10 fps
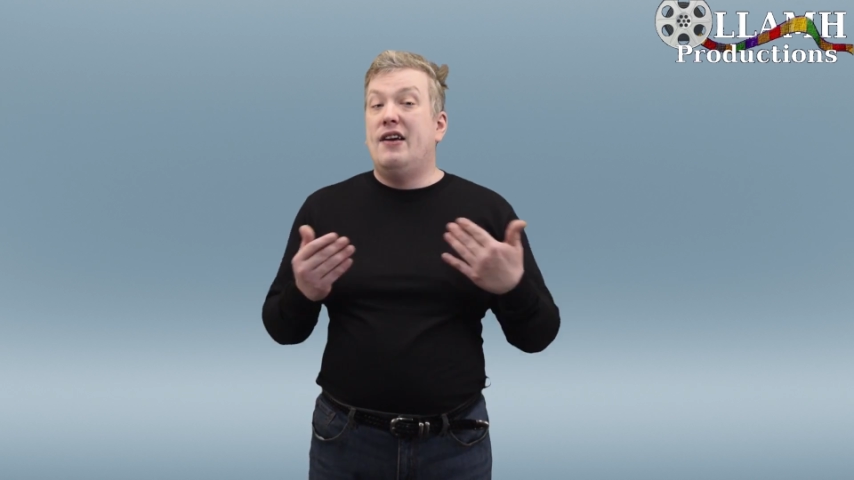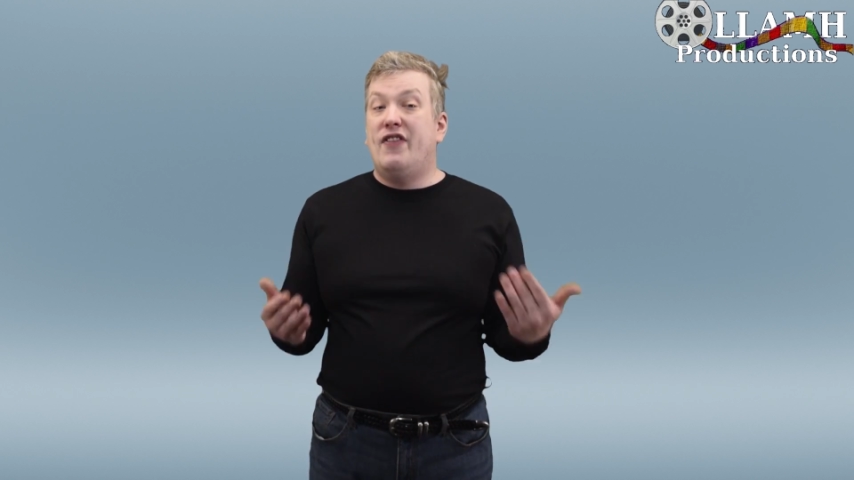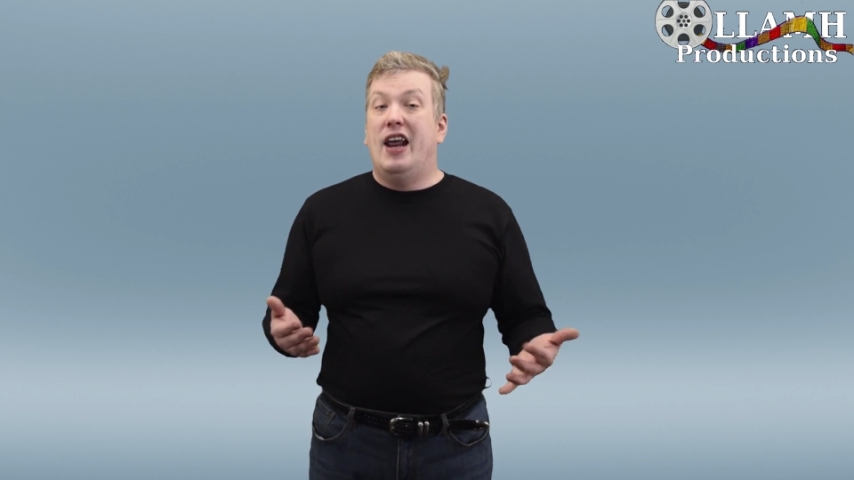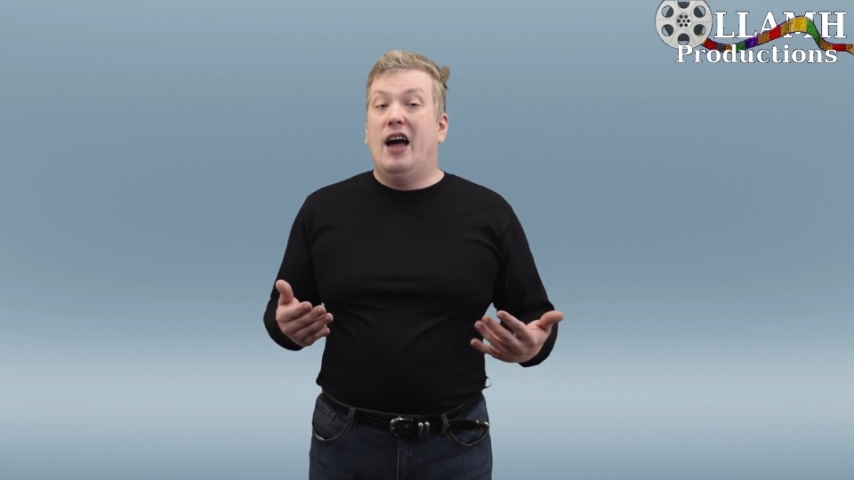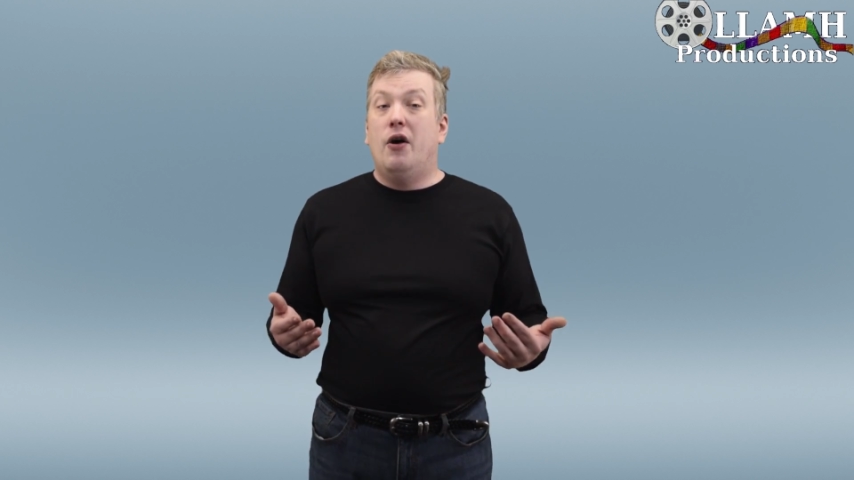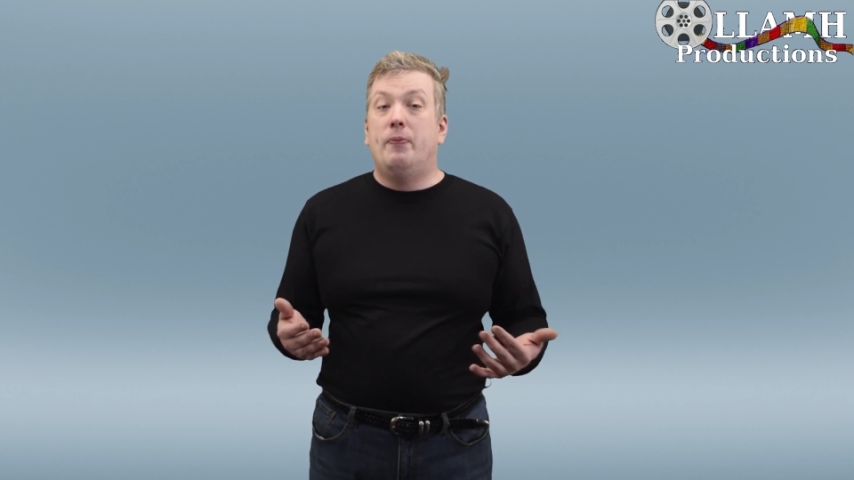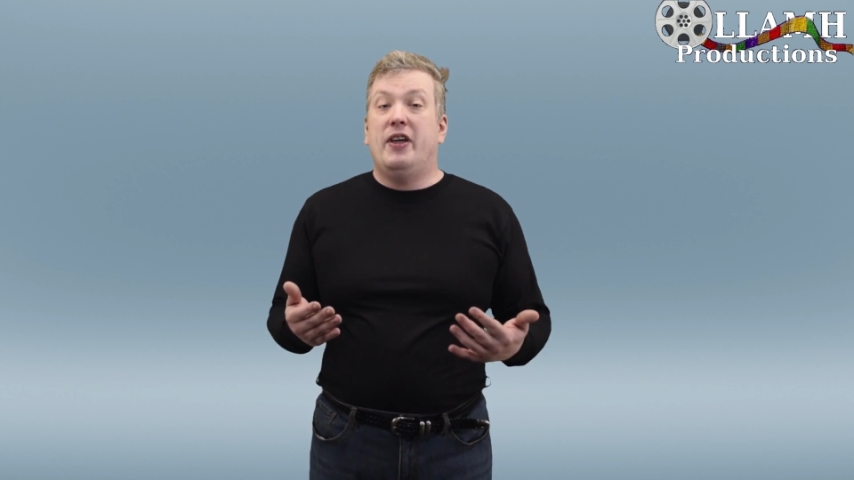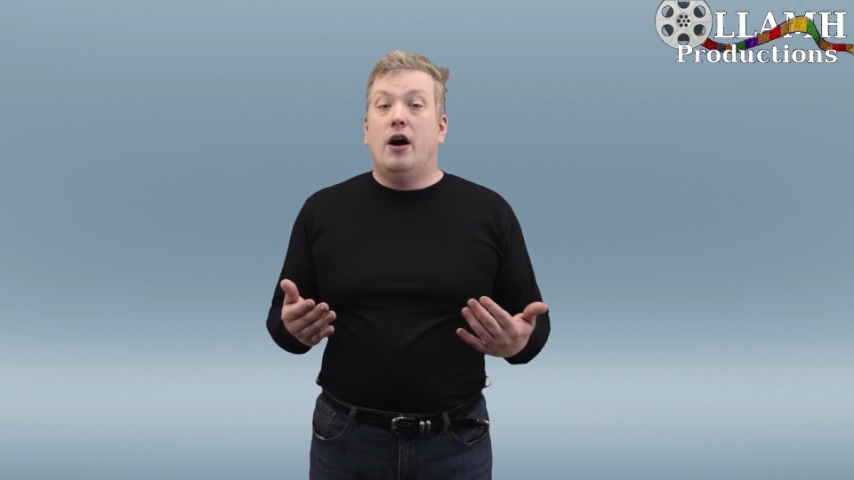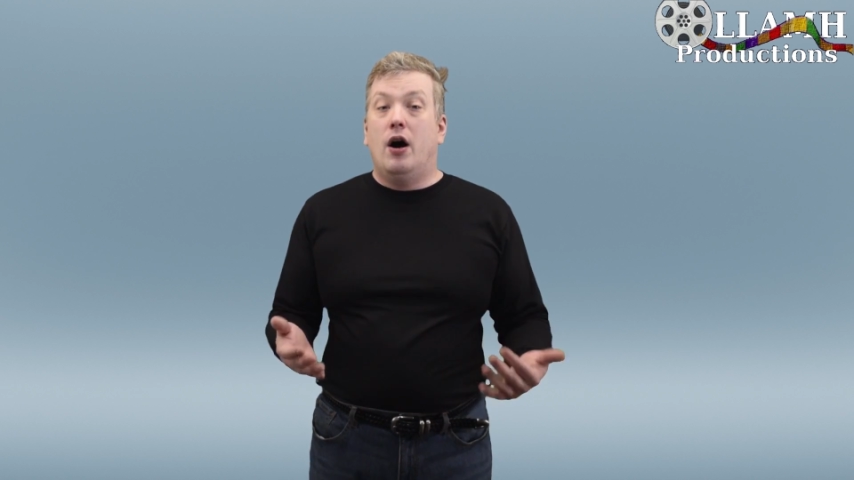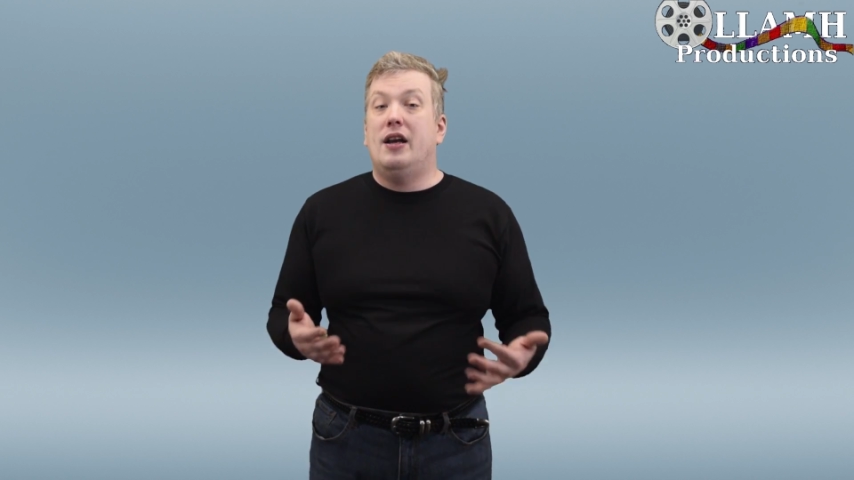even help
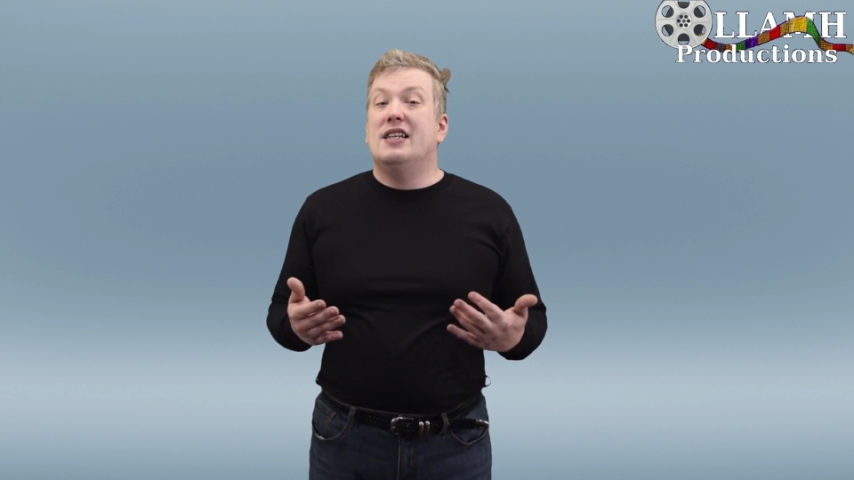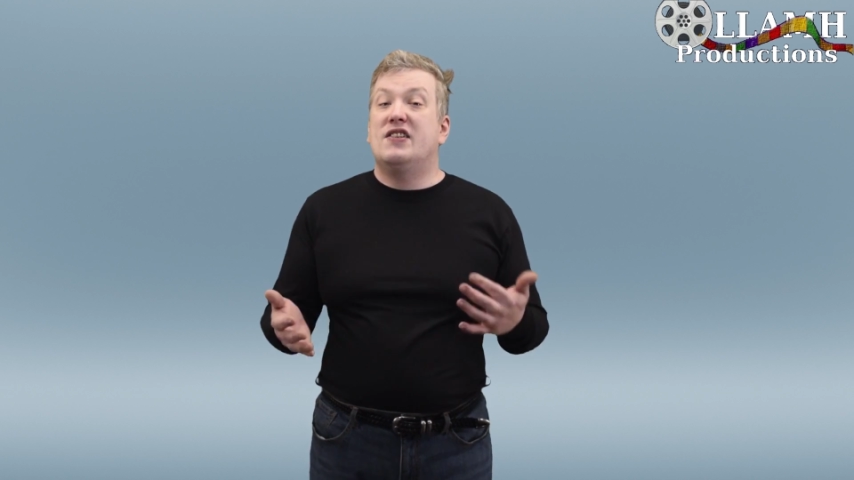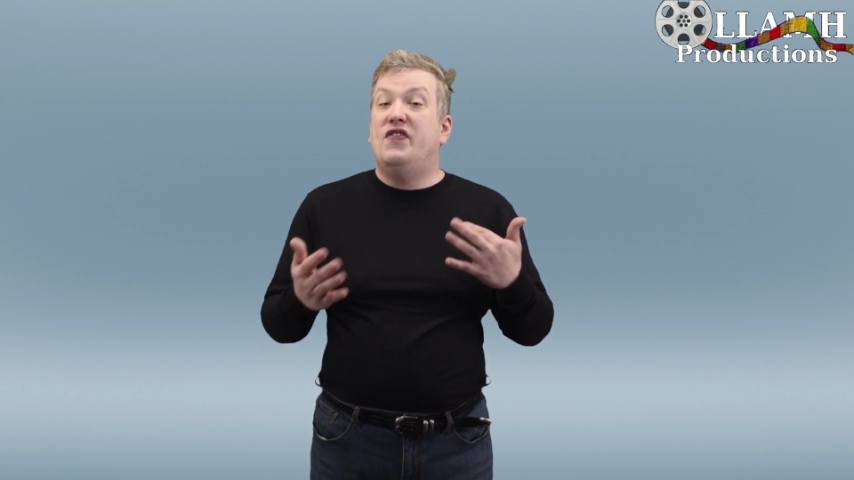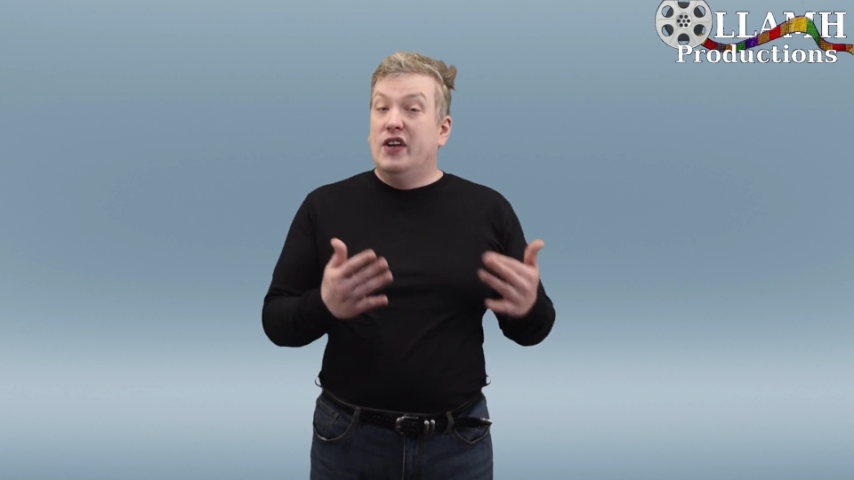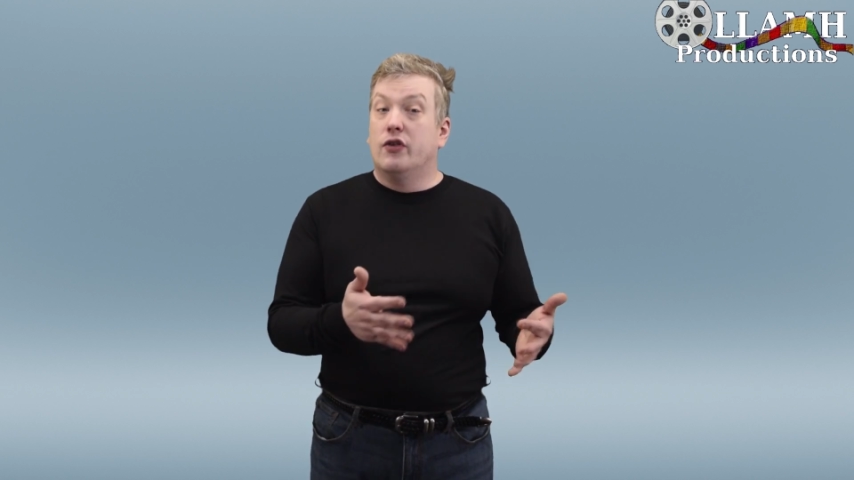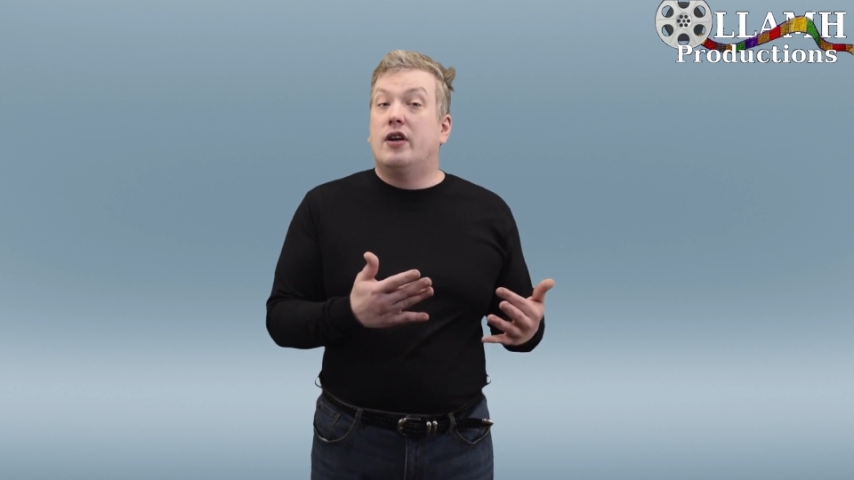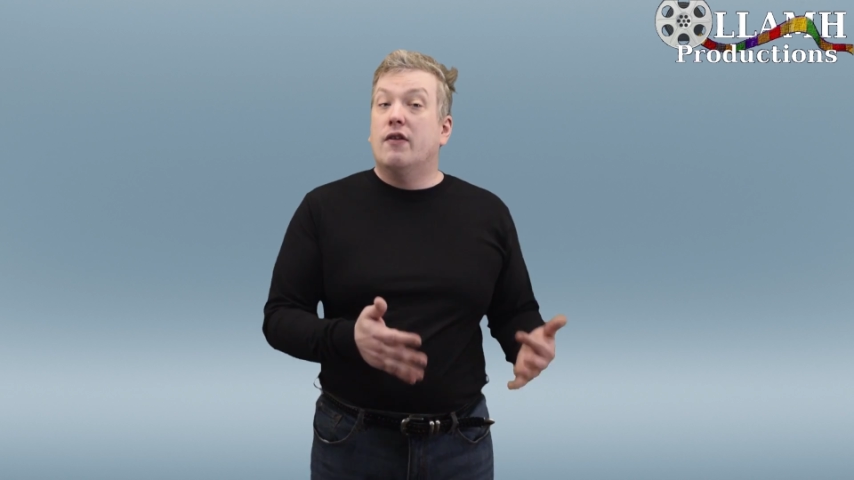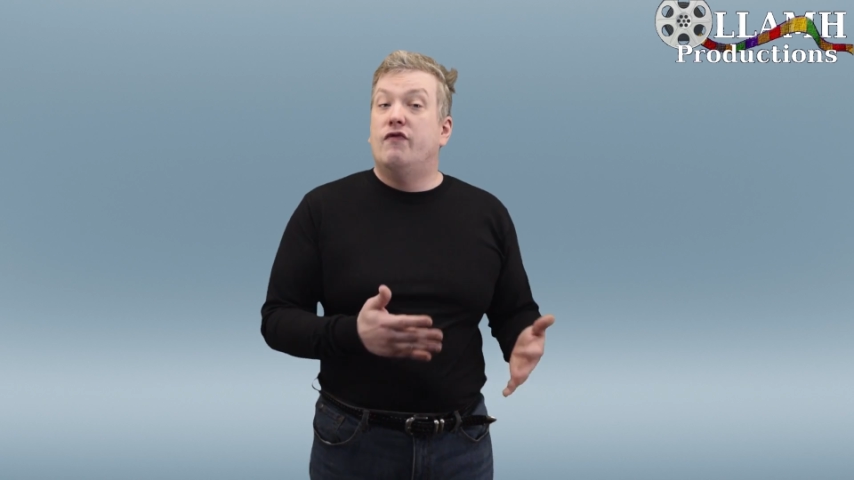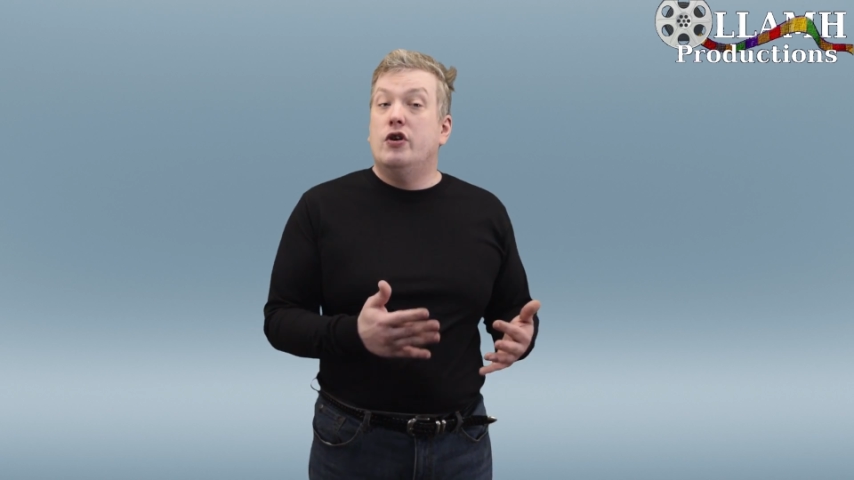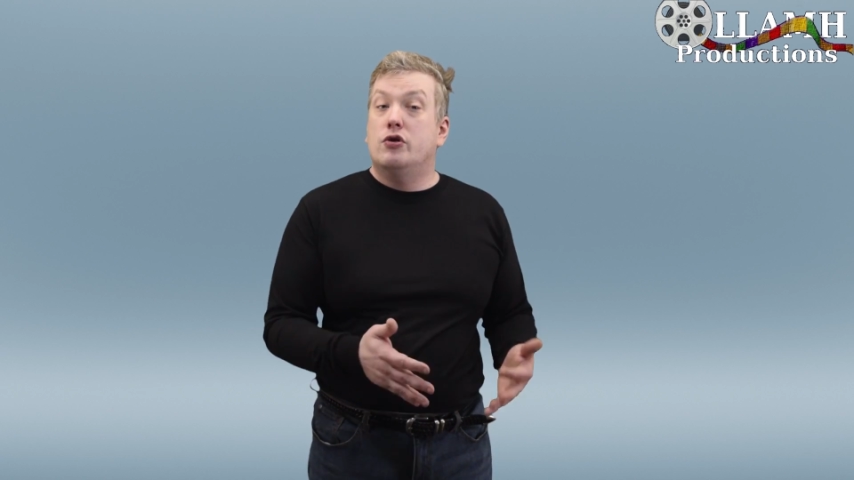the audience feel the
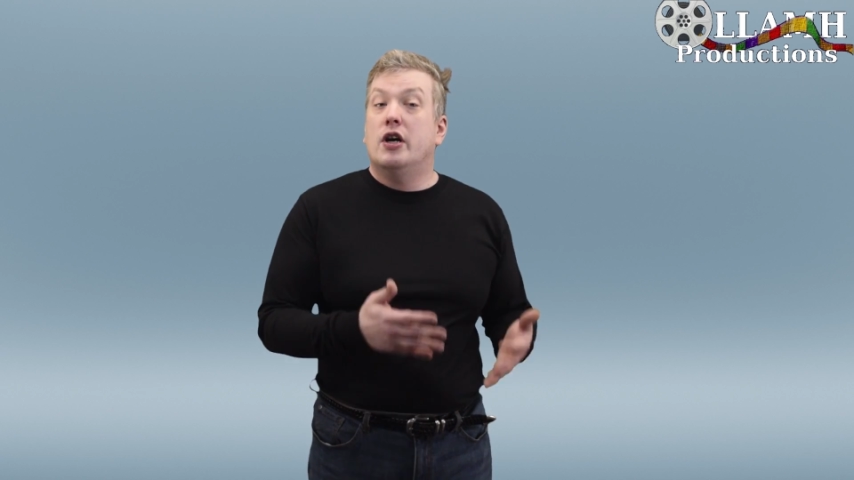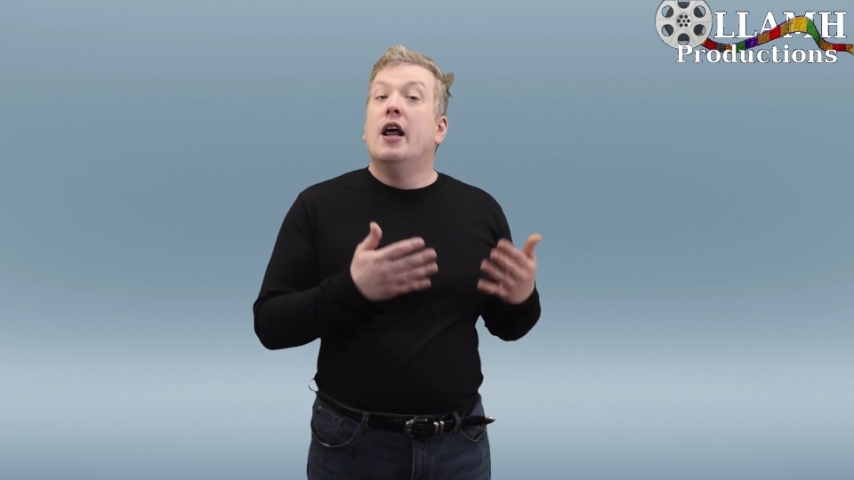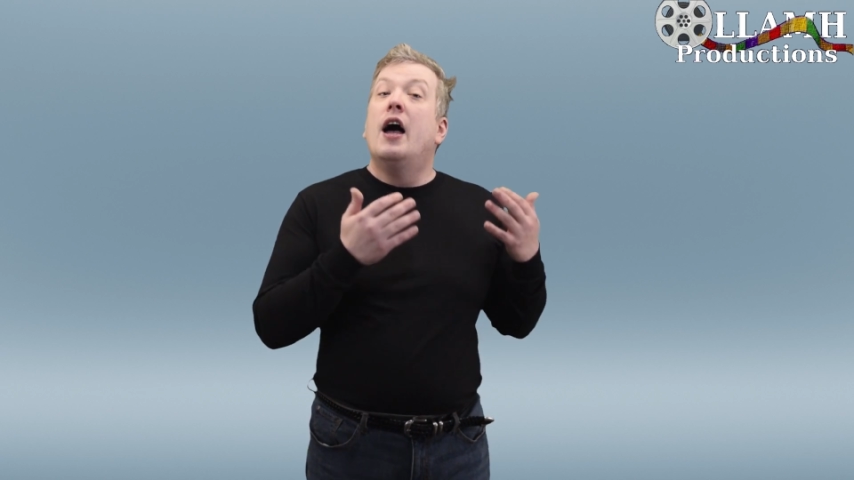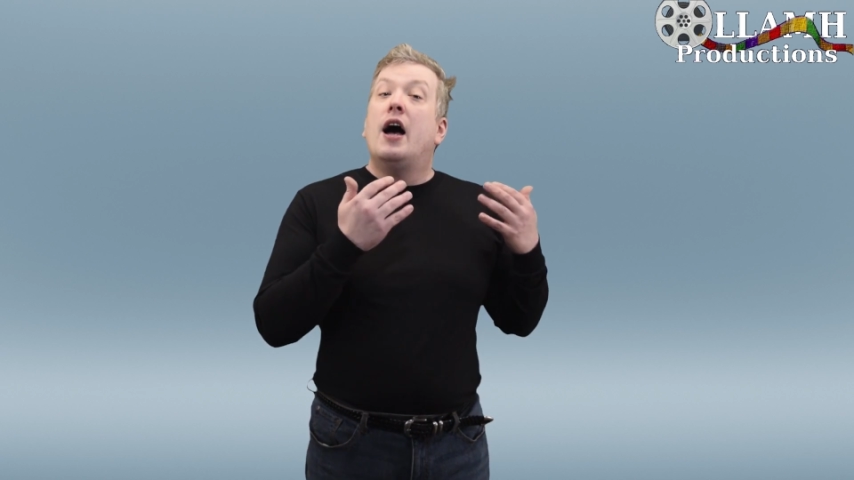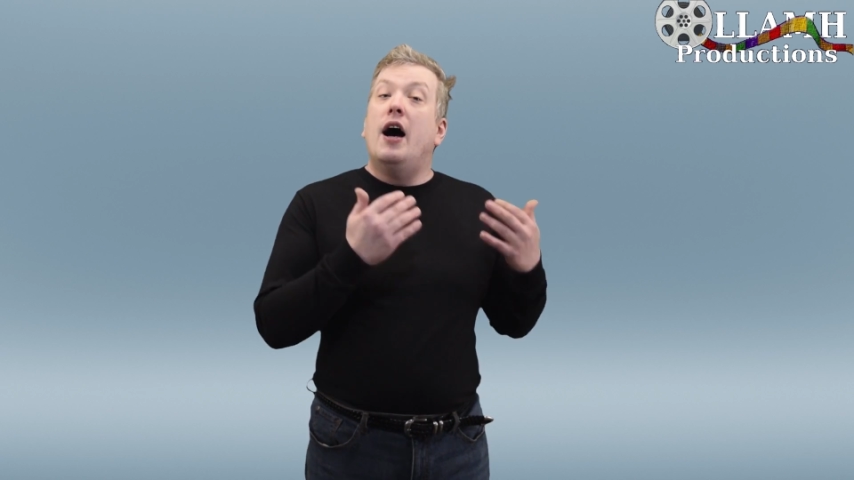confusion